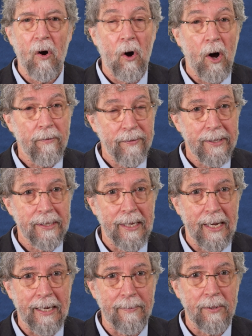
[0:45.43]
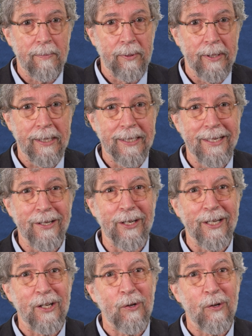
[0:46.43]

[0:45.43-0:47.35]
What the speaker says: oftentimes predicts nearly